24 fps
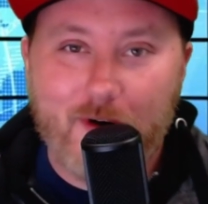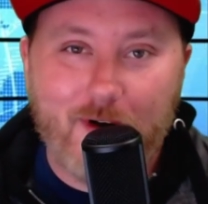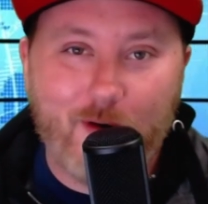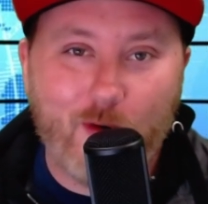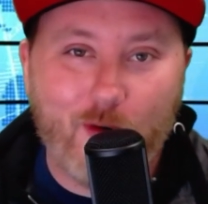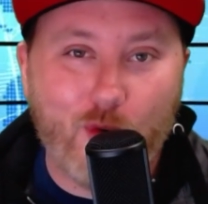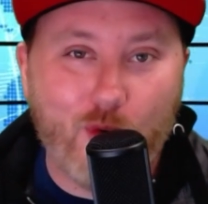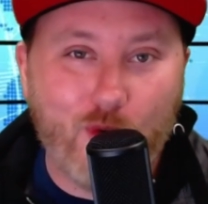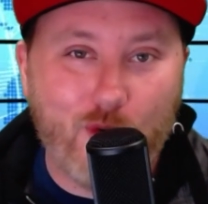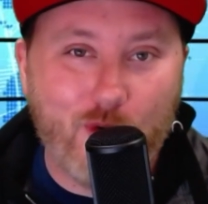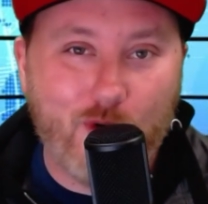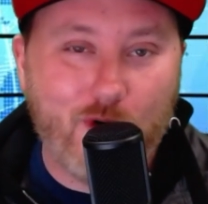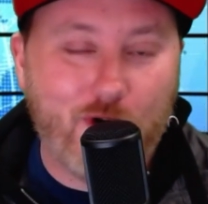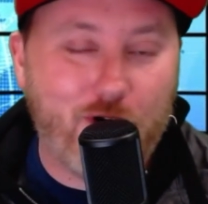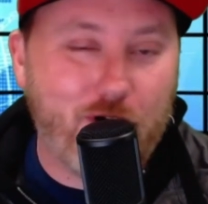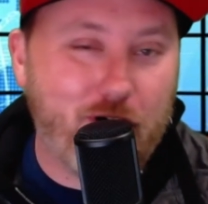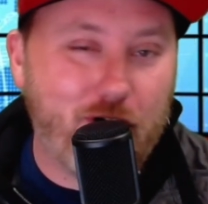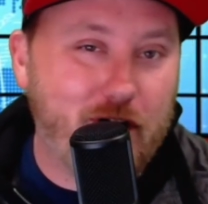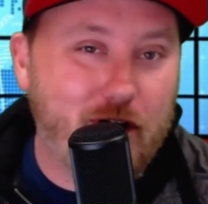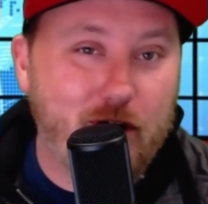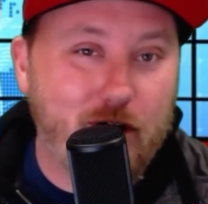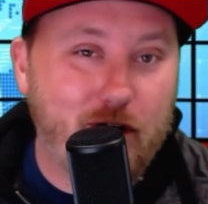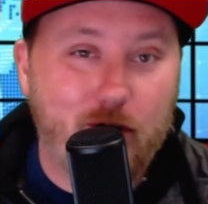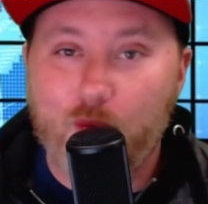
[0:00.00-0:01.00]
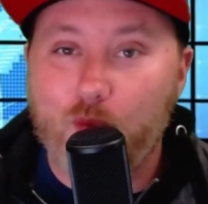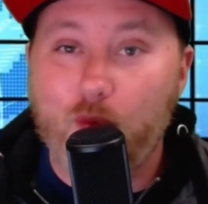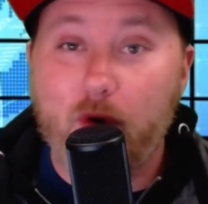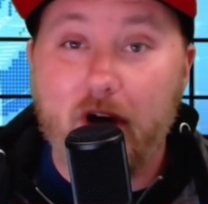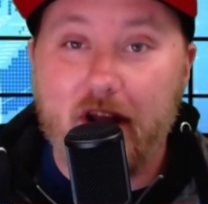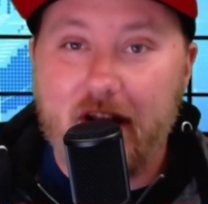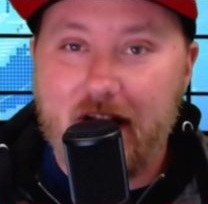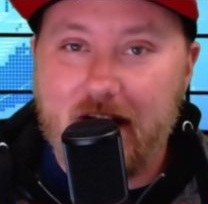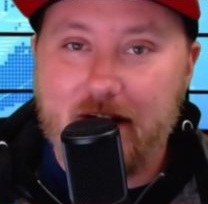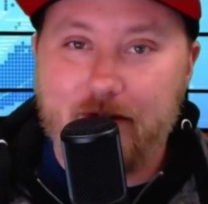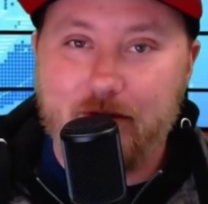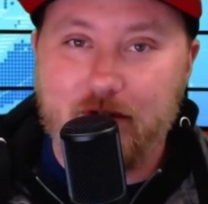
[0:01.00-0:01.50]
or
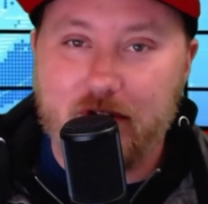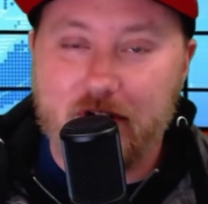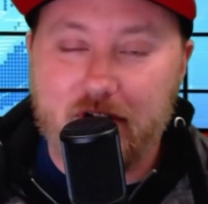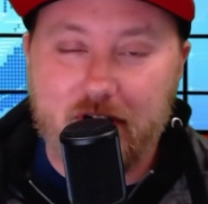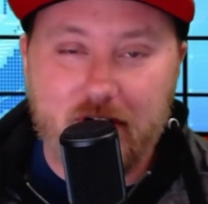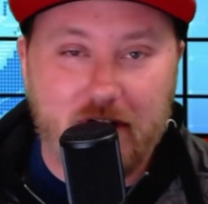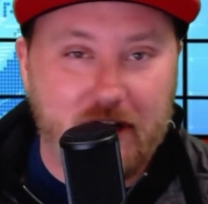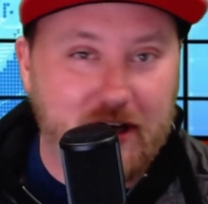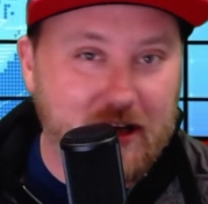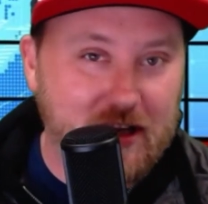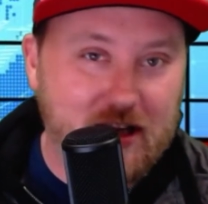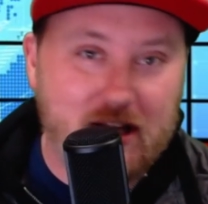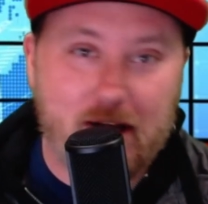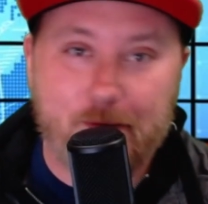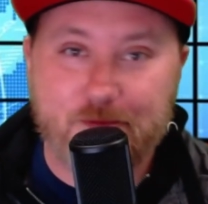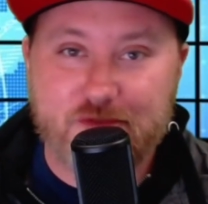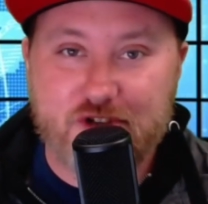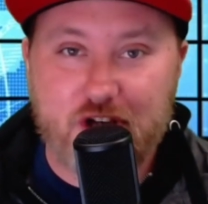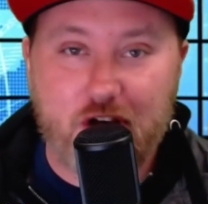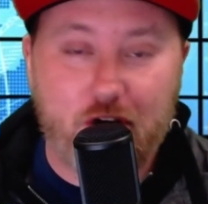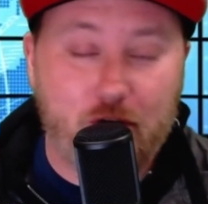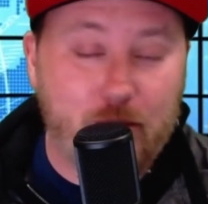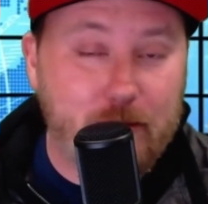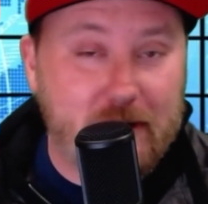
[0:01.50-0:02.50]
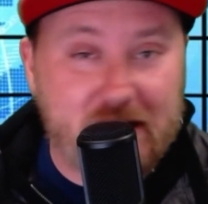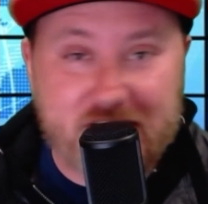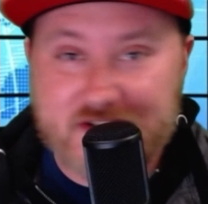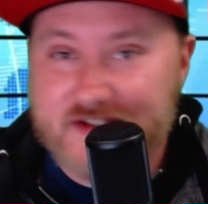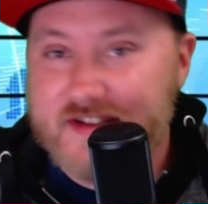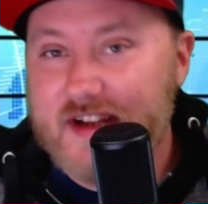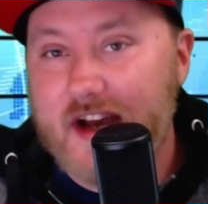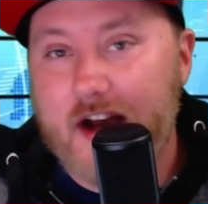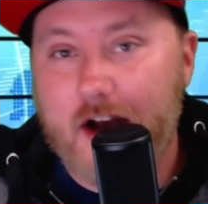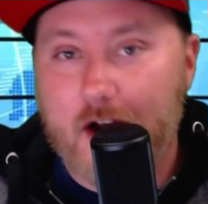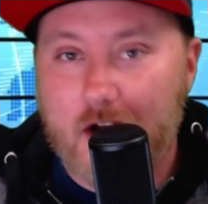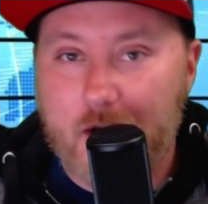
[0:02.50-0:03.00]
whatever, and he comes home and he's
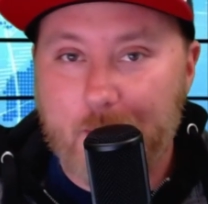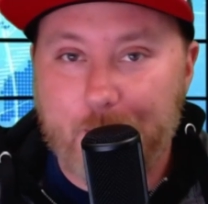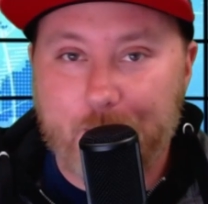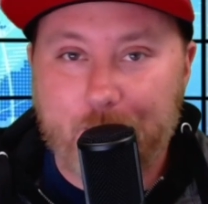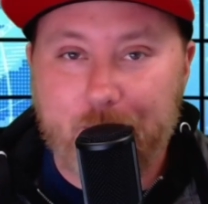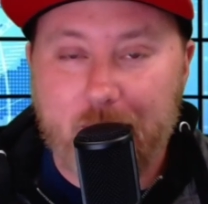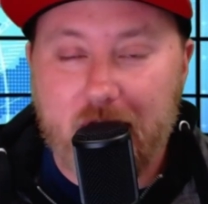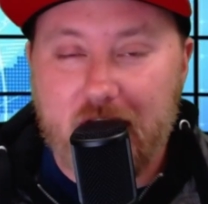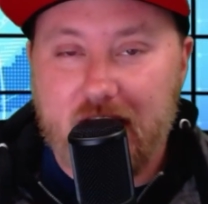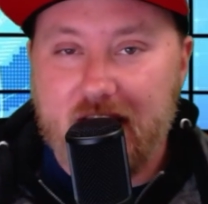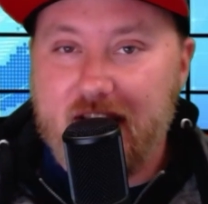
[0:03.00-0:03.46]
dumb.